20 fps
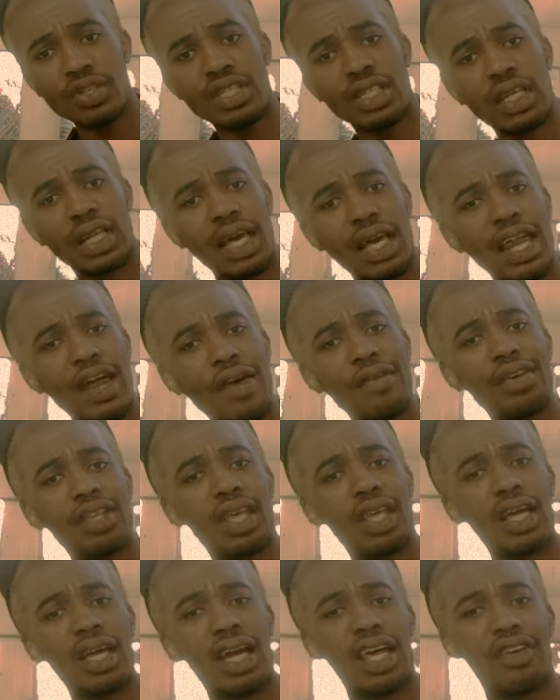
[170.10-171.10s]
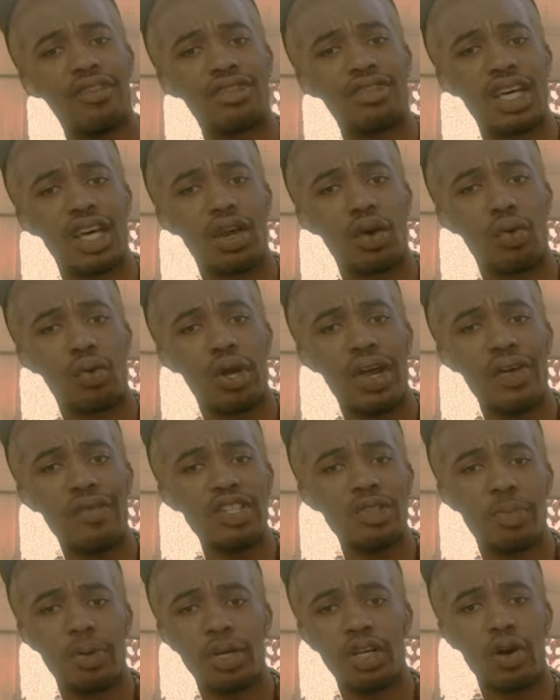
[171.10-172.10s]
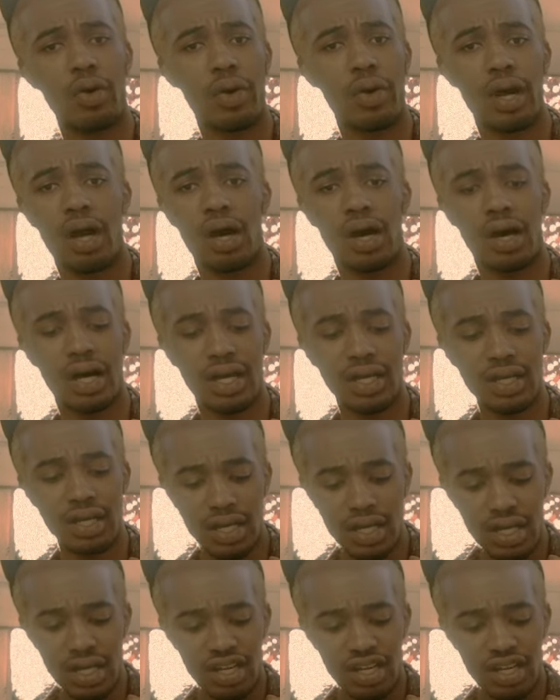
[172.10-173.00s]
just let everything kind of settle. Whatever's been going on,